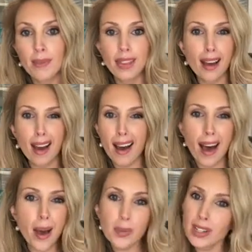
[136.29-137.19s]
the
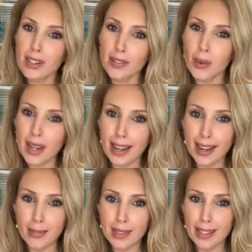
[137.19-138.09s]
option of
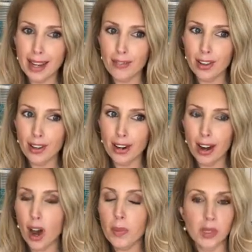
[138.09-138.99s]
quitting was never an
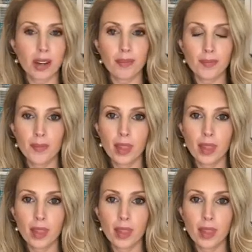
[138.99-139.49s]
option.